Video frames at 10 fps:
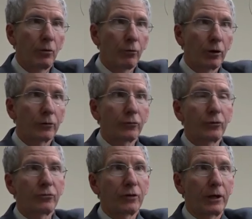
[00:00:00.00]
We also
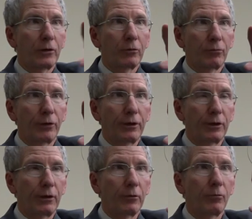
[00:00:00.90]
decided to bring
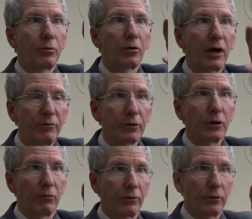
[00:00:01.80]
in private
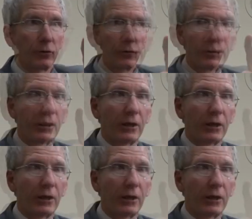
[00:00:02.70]
governance.